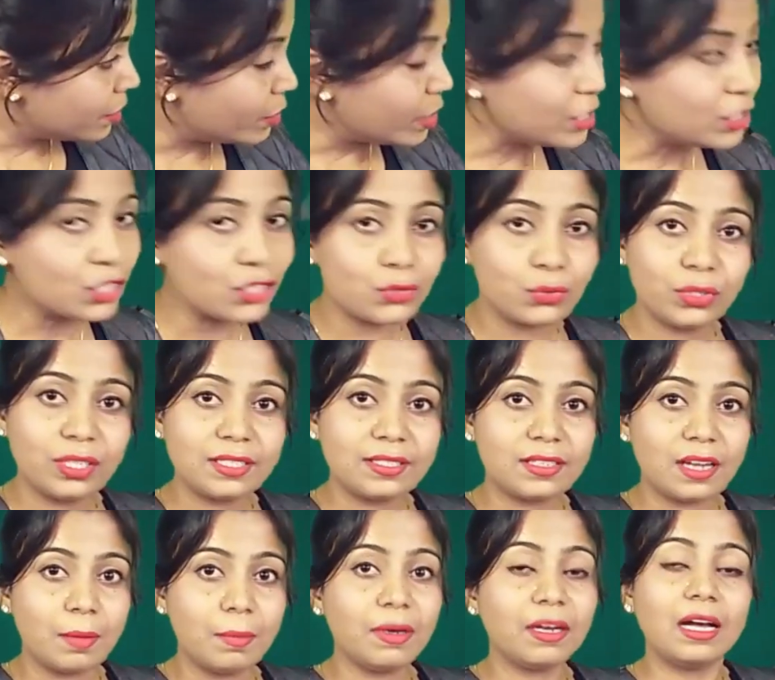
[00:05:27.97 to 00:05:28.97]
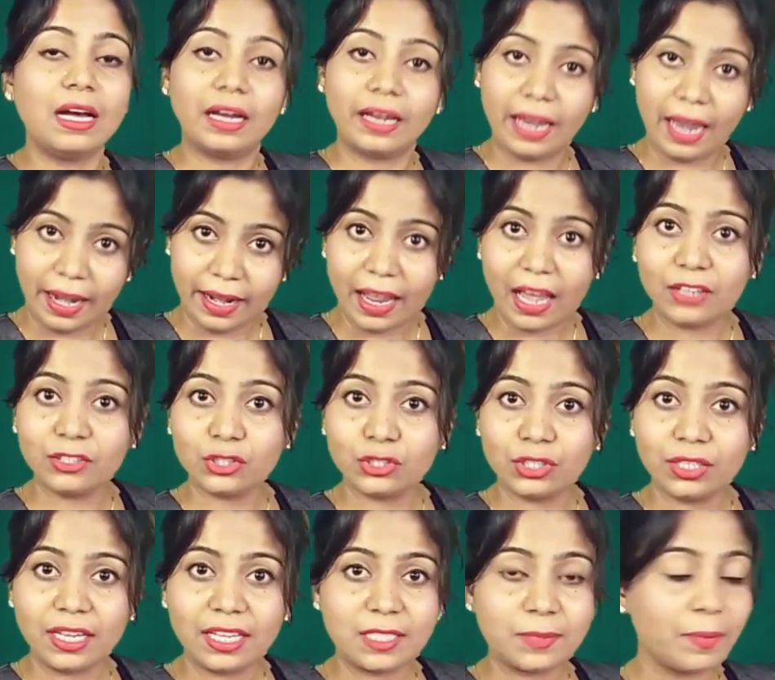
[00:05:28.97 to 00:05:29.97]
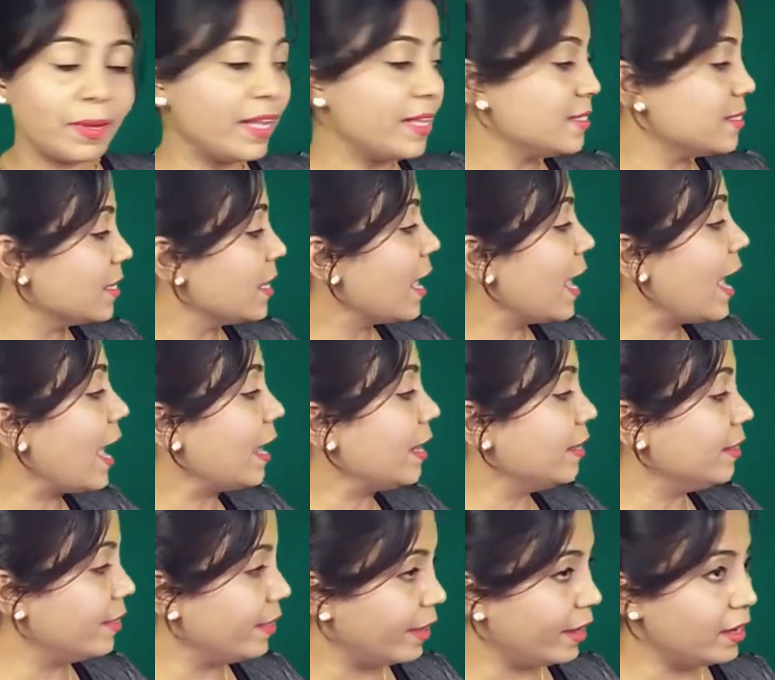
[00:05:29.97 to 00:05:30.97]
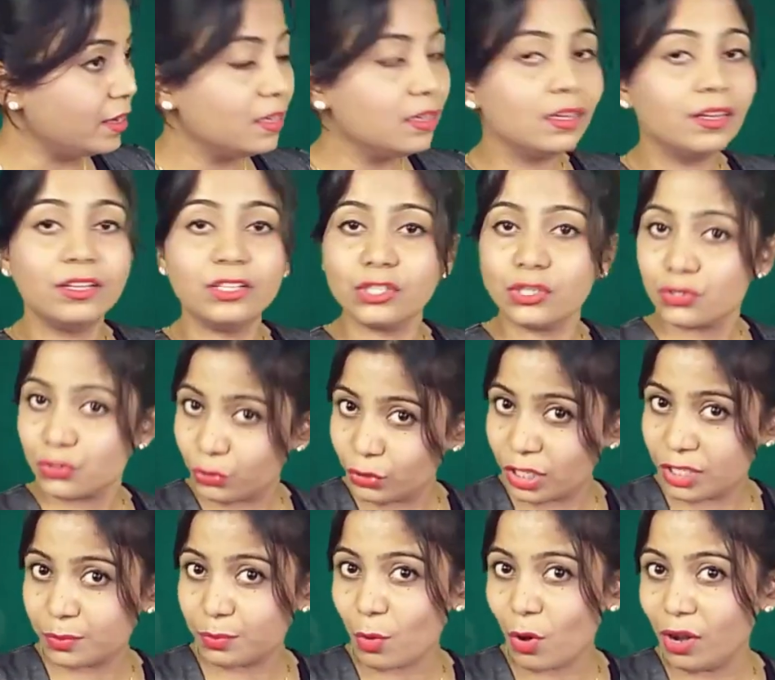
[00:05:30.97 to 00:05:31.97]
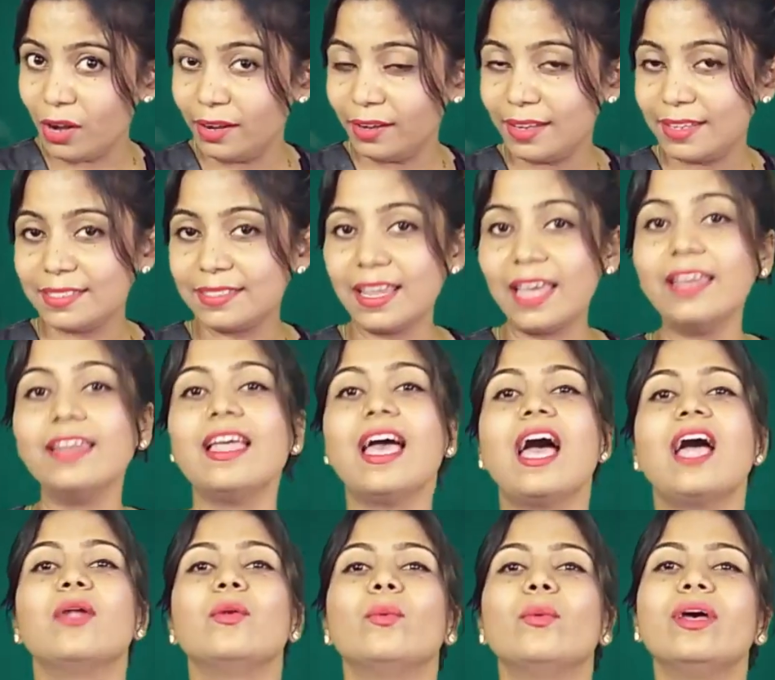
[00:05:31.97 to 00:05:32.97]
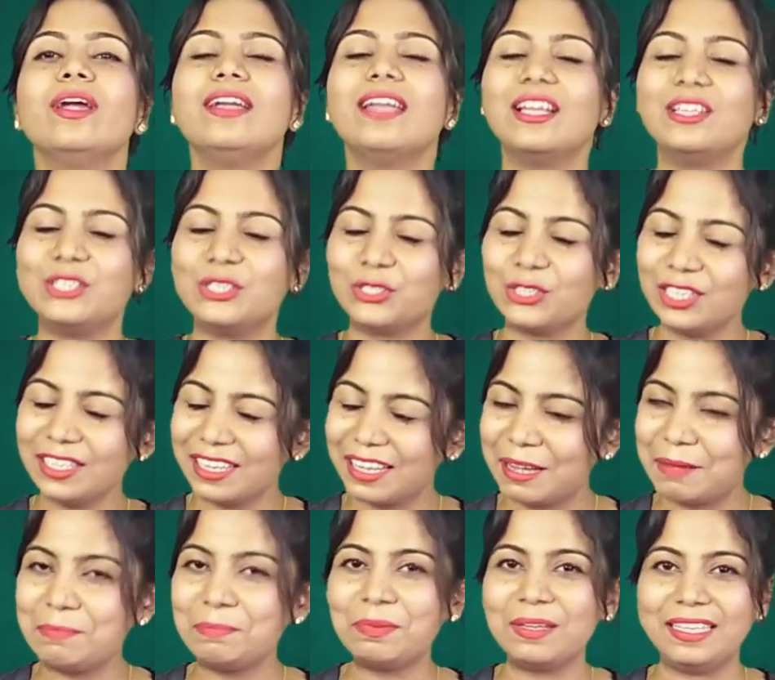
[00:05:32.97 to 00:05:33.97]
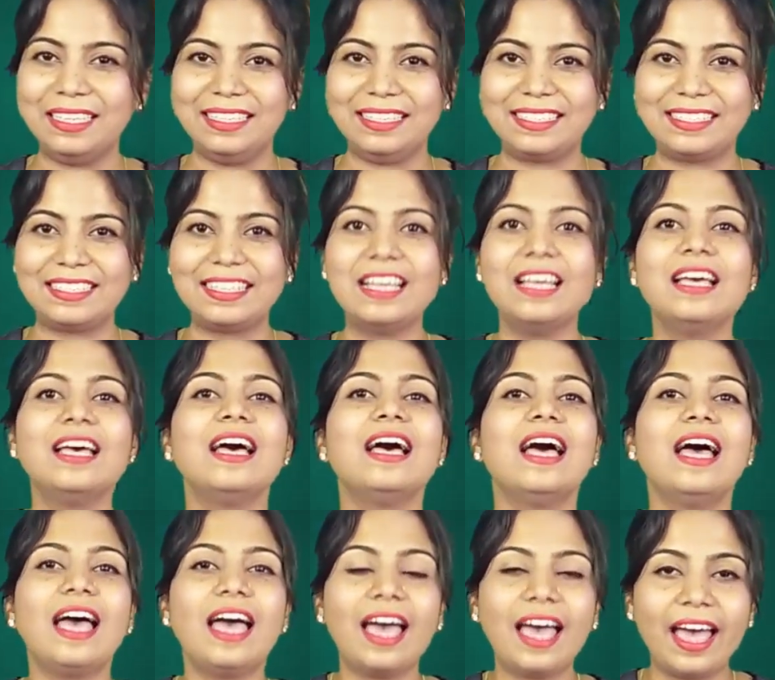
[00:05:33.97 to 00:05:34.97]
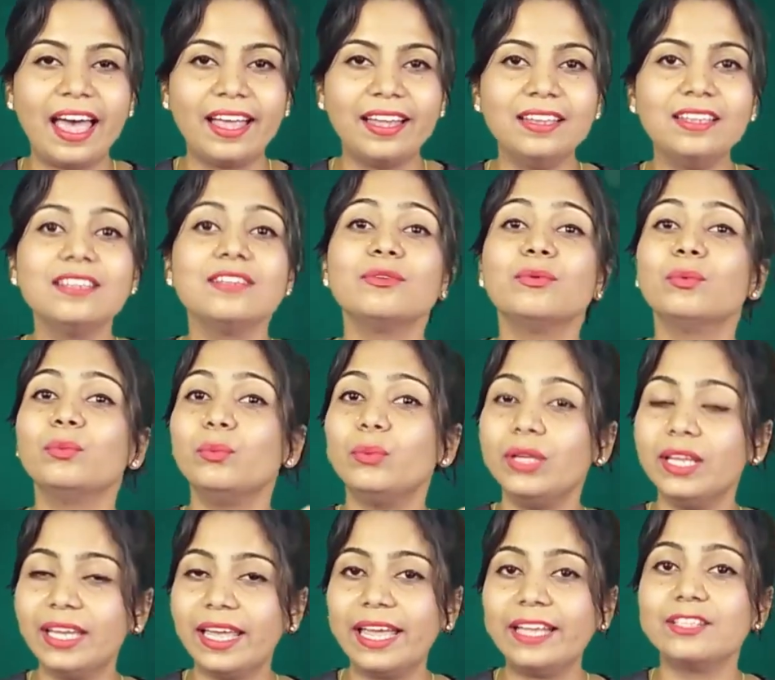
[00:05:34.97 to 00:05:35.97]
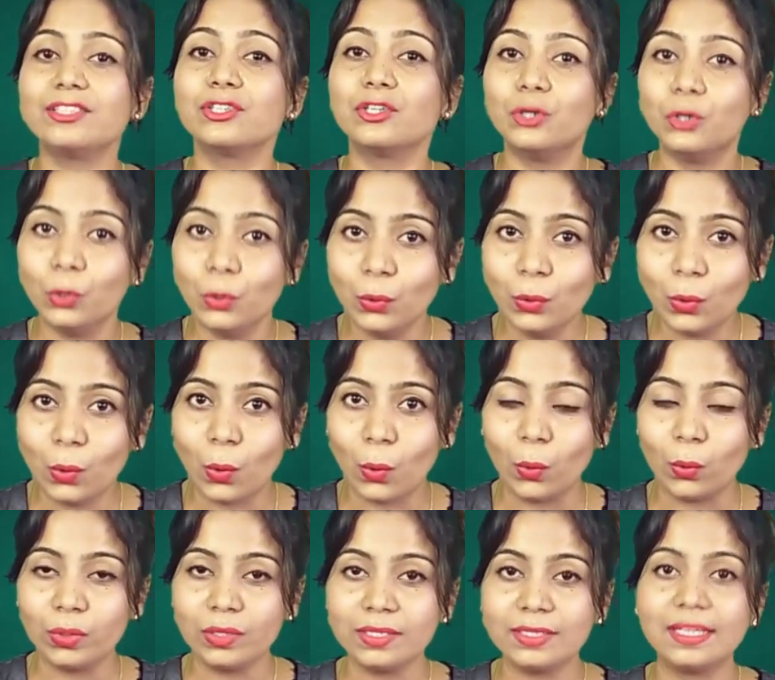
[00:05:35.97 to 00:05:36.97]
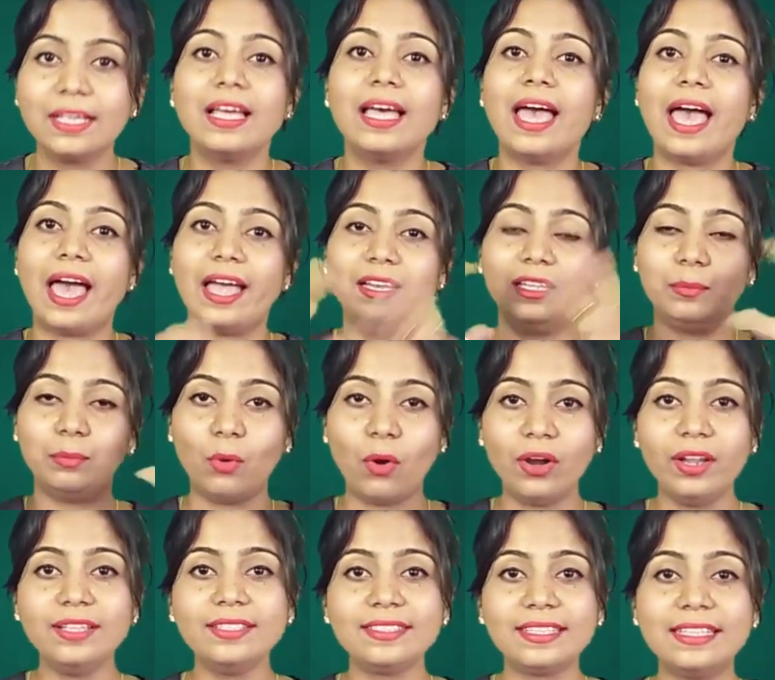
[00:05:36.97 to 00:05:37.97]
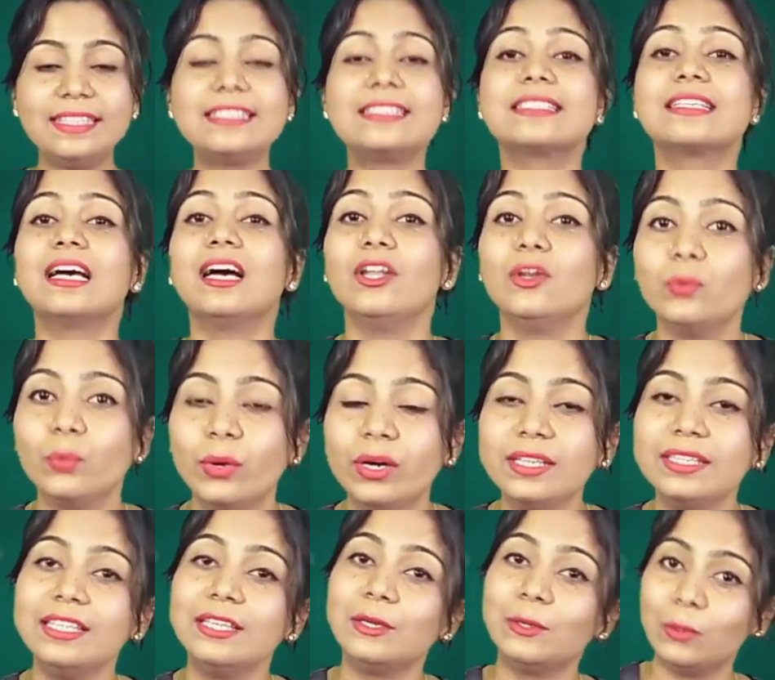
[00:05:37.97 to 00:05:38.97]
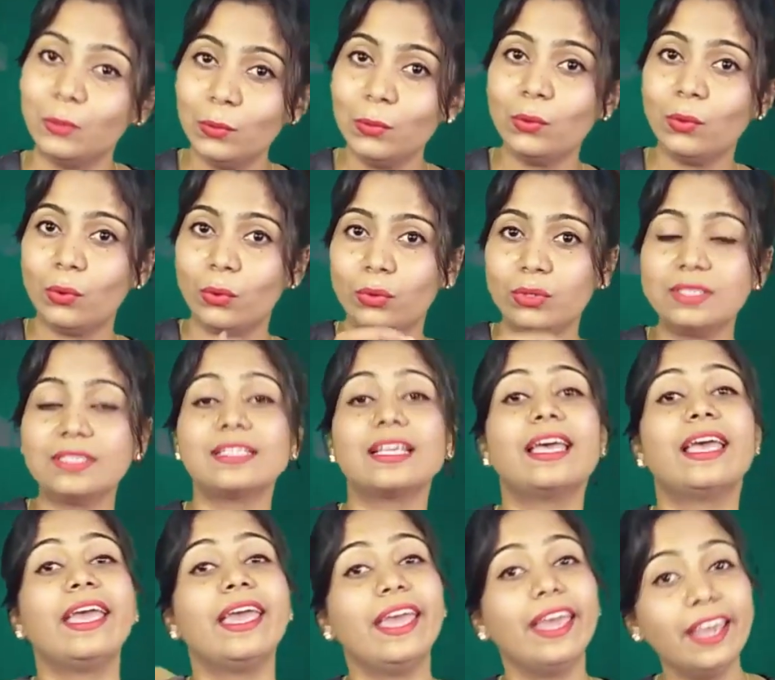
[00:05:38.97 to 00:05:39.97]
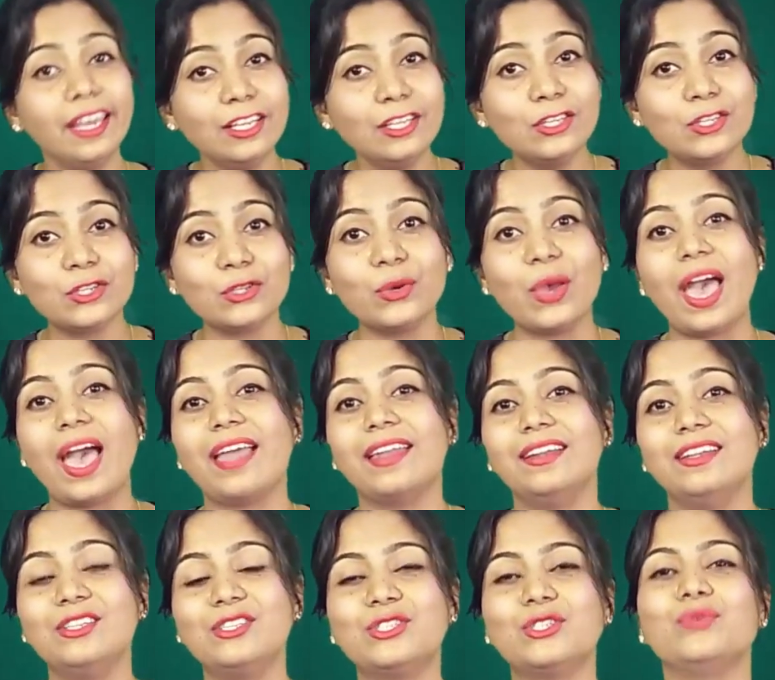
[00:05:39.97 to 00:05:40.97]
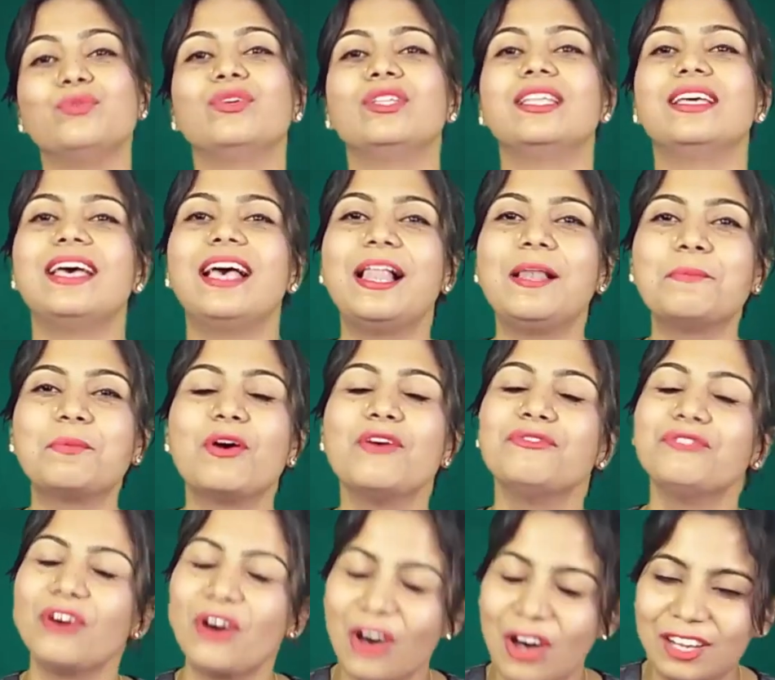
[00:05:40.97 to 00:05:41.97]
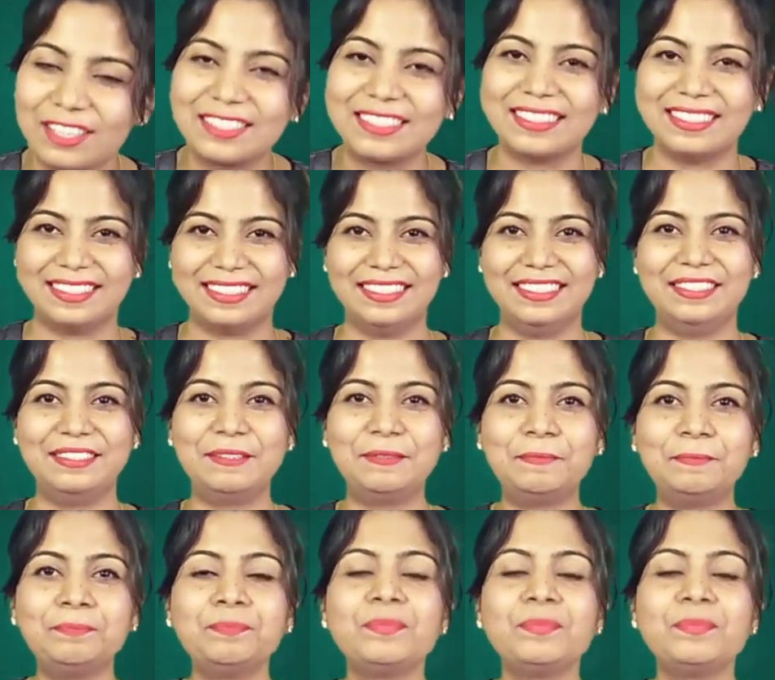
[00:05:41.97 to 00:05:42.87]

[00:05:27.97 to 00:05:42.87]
reaches to the stomach, again digestion takes place, and then reaches to the small intestine, and where digestion completes. And we get glucose, and the body cells convert the glucose into energy with the help of oxygen.